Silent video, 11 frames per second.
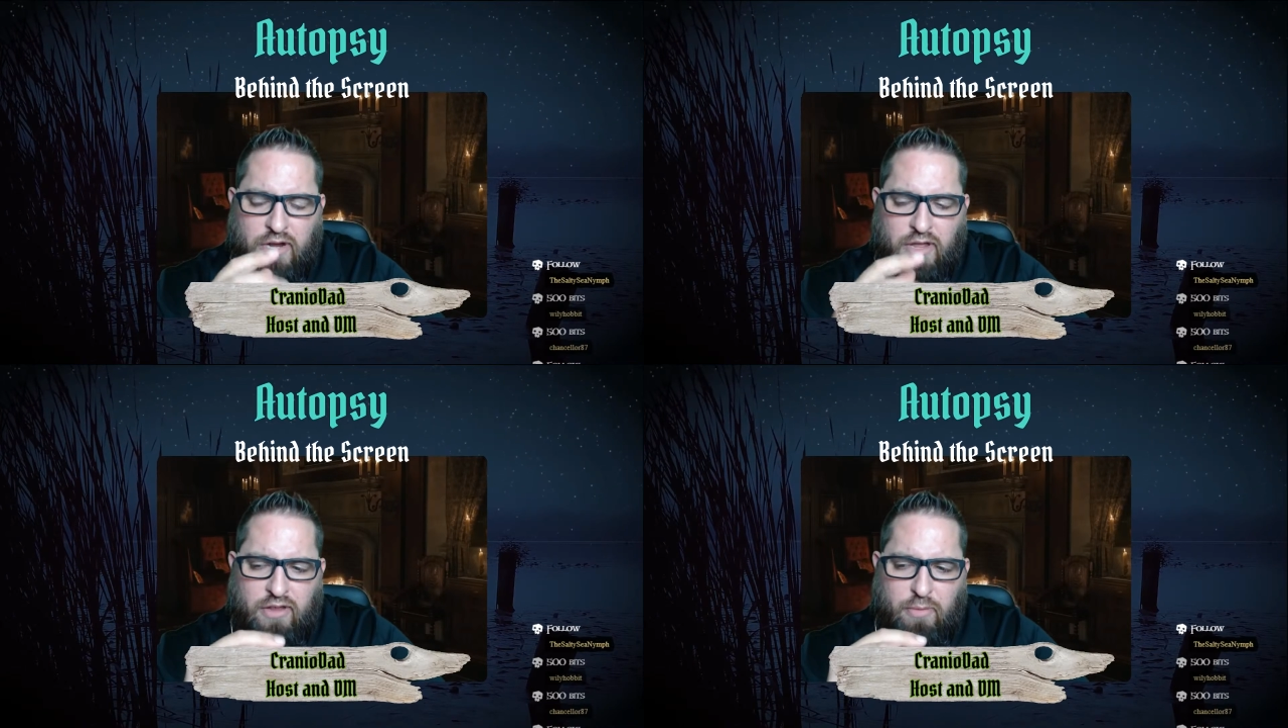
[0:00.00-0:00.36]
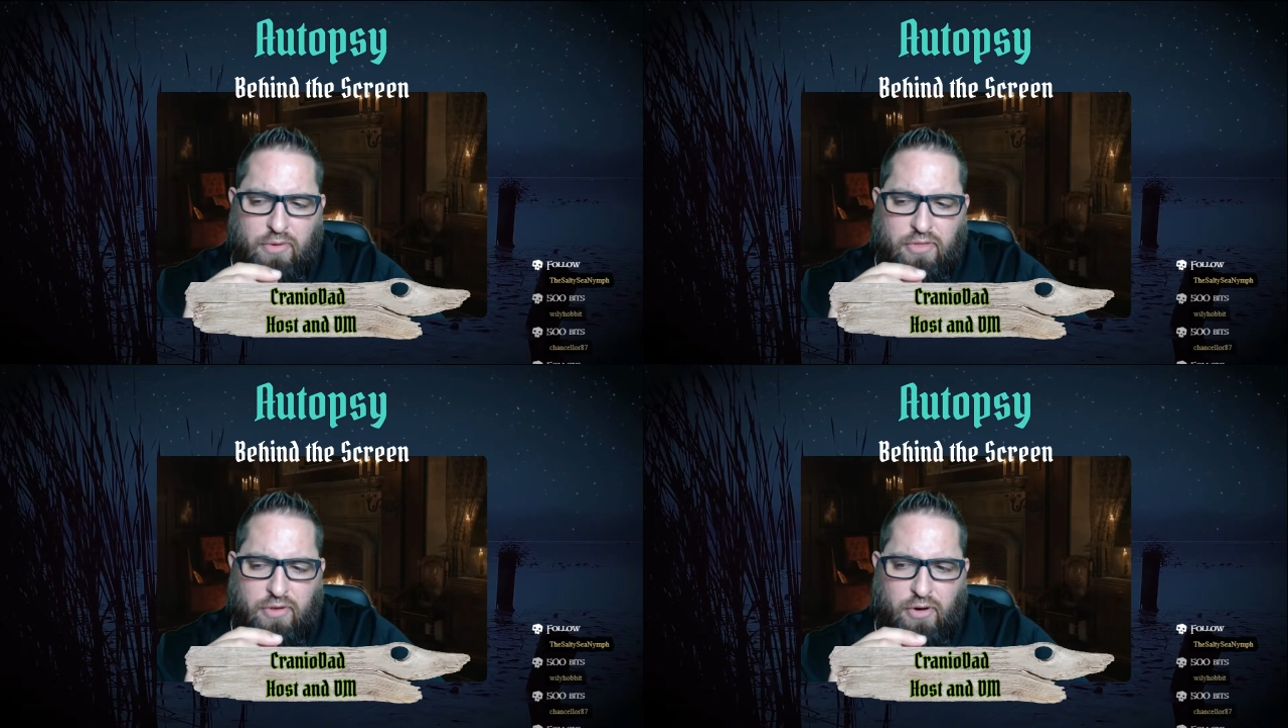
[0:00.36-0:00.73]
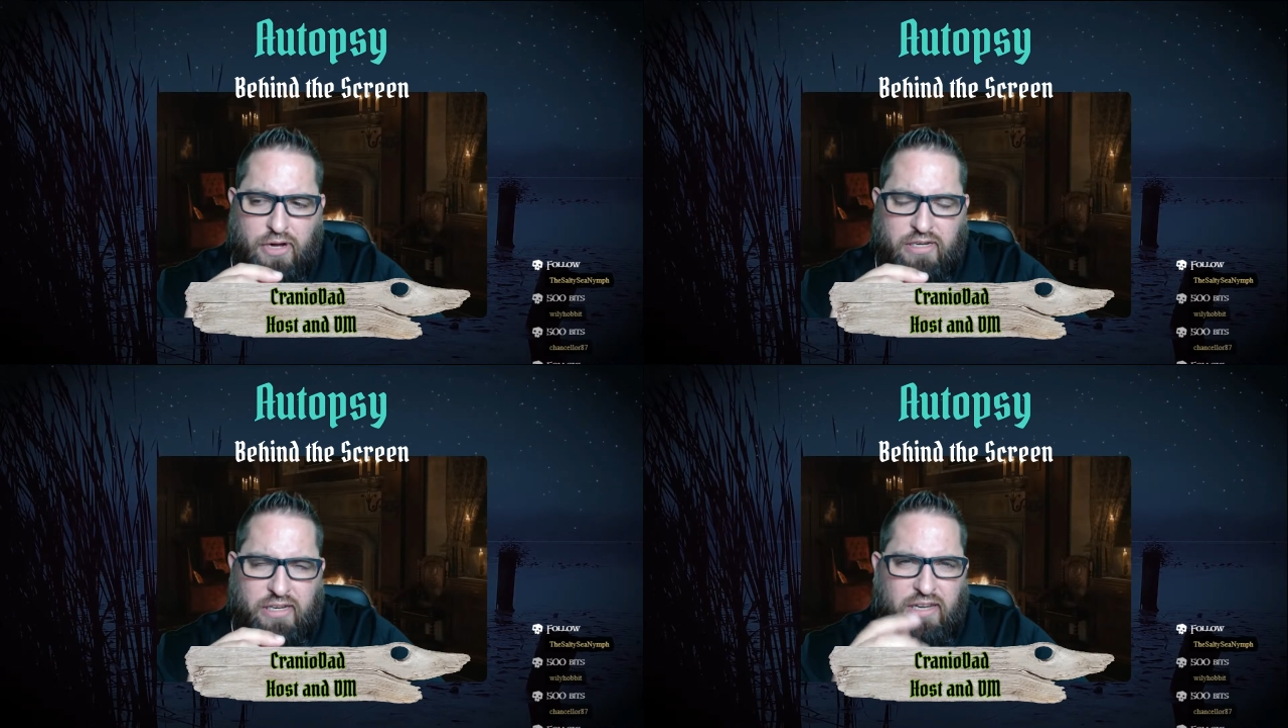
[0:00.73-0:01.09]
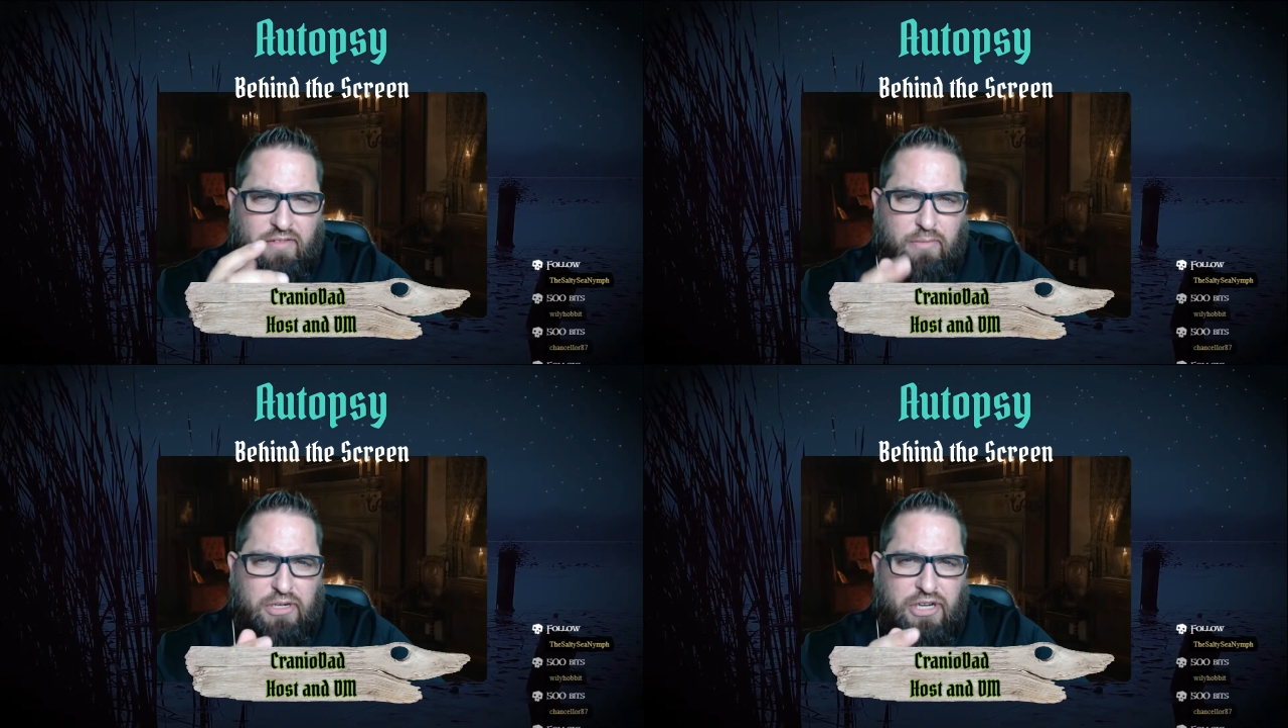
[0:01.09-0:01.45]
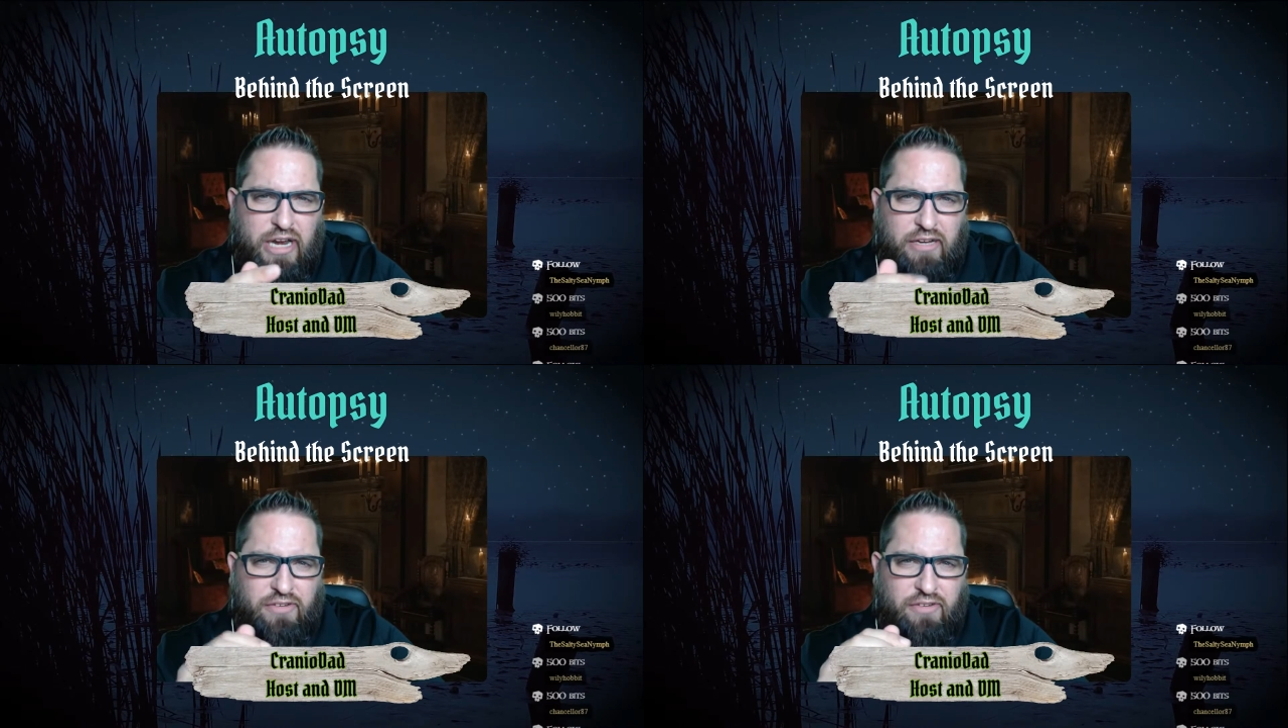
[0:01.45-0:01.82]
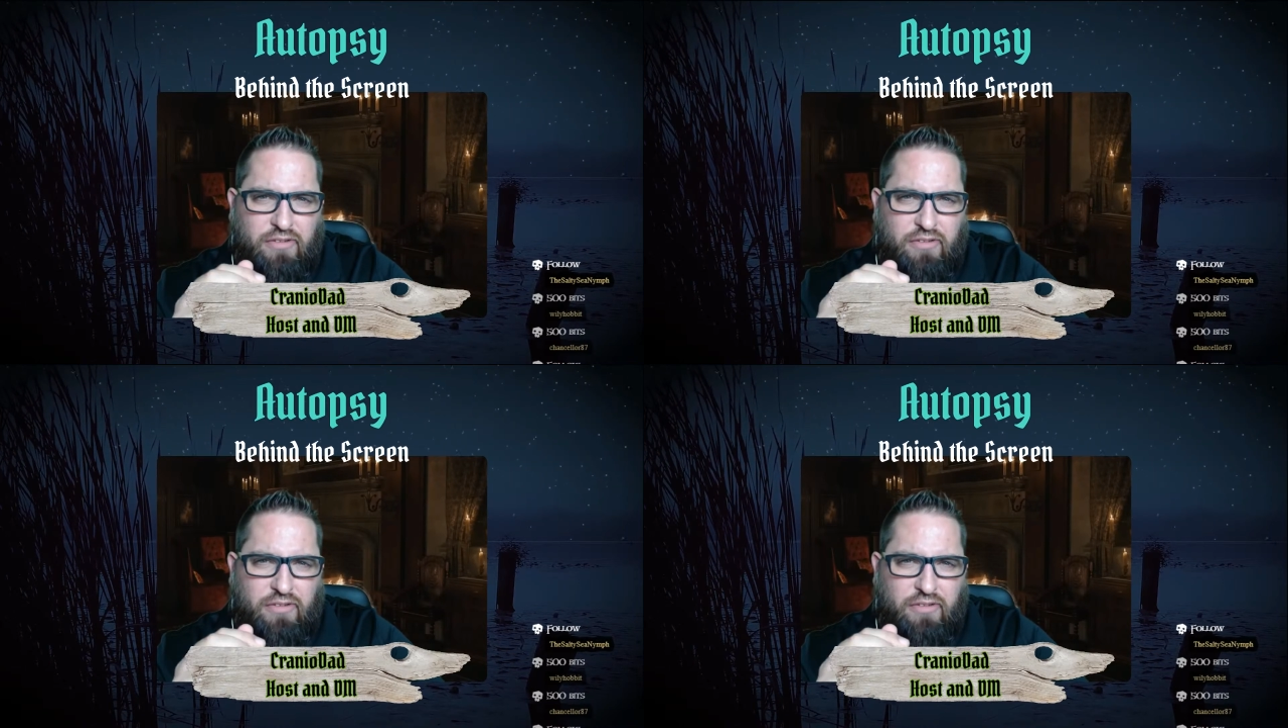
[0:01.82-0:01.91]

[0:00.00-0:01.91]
down the number 30 to give them a chance